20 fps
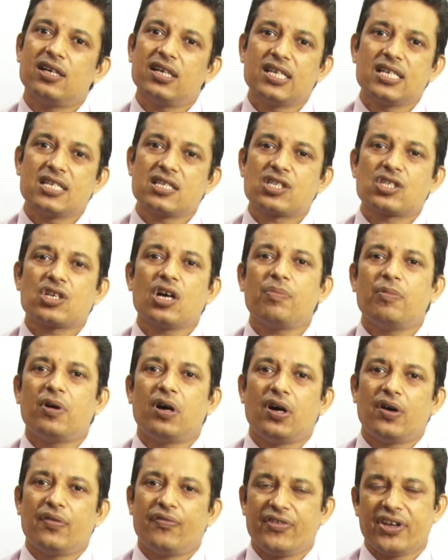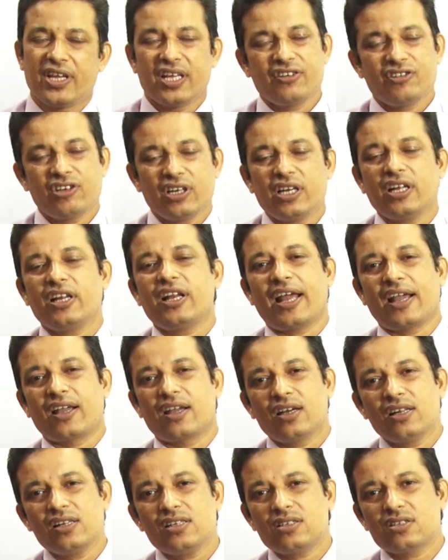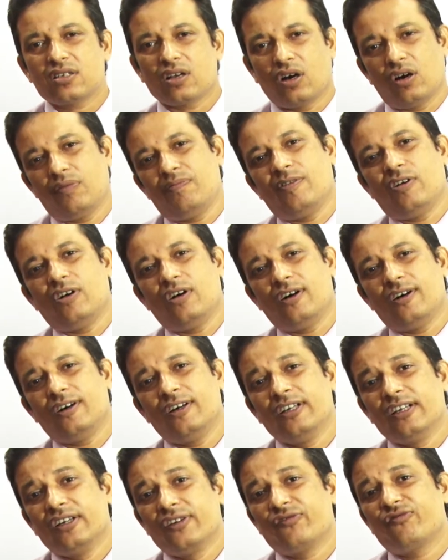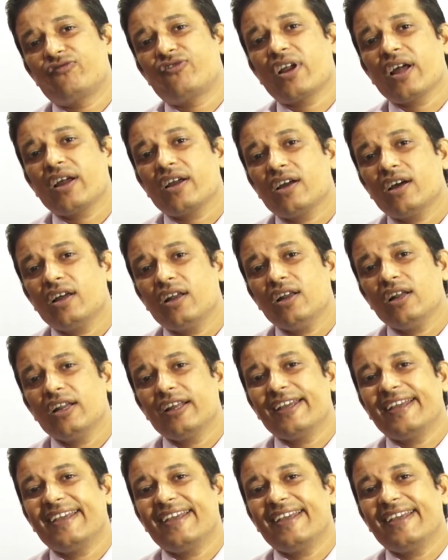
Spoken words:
sum of interior angles of a triangle